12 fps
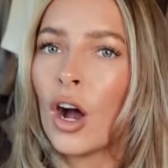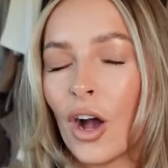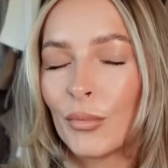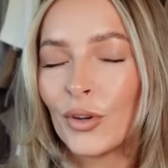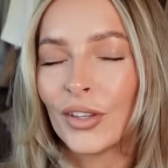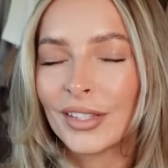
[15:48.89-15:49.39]

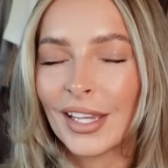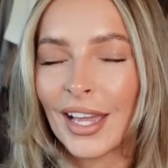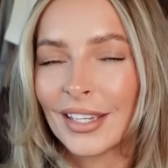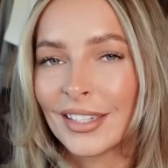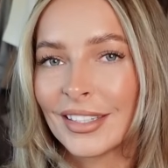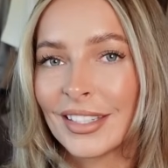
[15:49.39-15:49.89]
I'm not
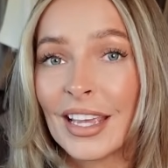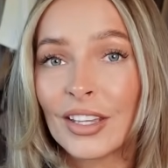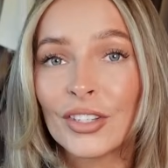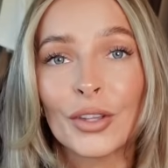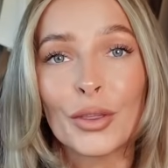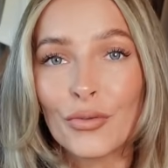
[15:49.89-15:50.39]
saying stick
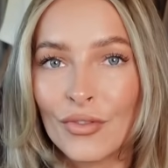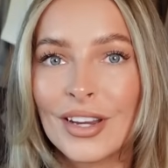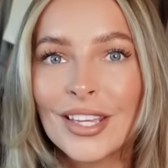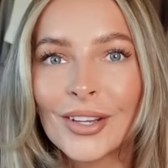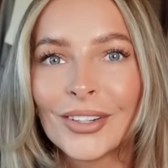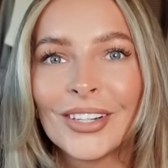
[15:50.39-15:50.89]
to
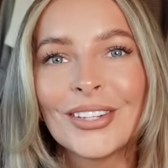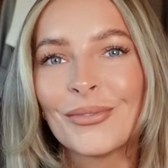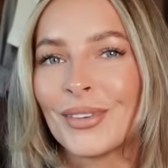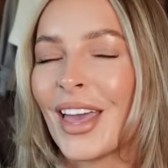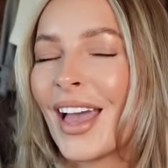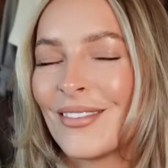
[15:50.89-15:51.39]
three
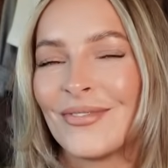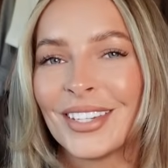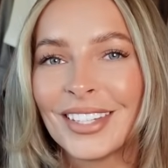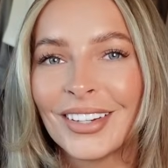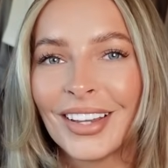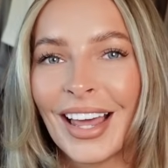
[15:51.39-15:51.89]
colours with every
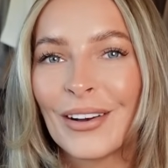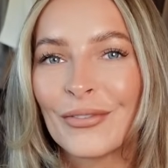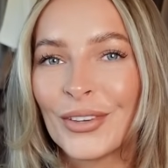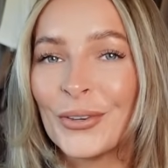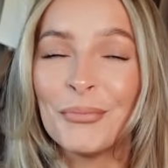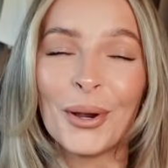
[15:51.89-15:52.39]
single
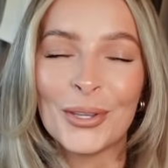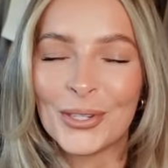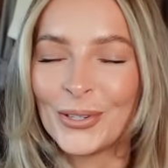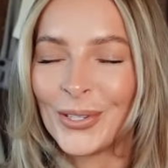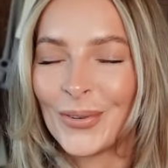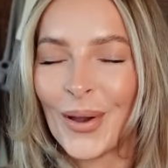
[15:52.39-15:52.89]
outfit. You might
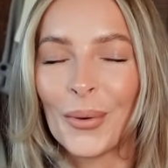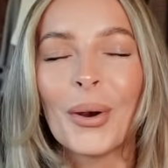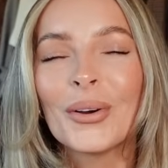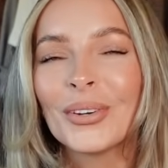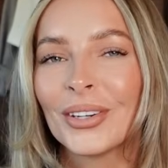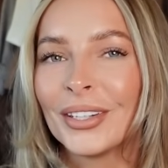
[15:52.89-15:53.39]
choose to wear
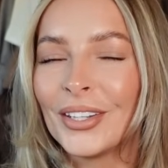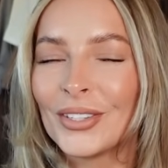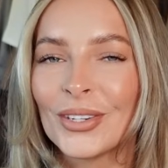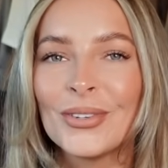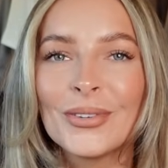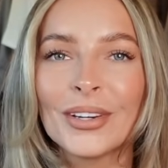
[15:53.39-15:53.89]
one colour,
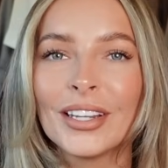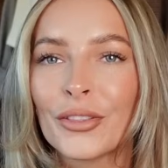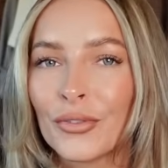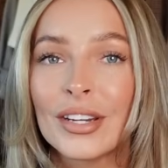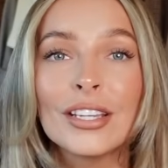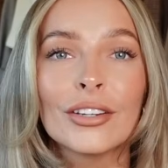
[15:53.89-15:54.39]
two colour,
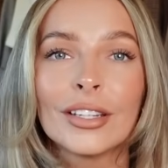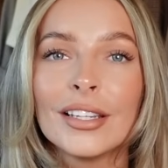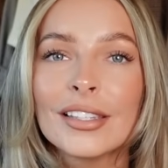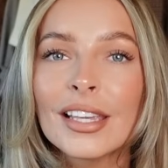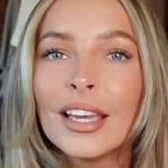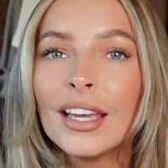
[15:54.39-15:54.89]
three
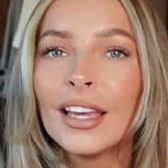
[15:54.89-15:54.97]
colours.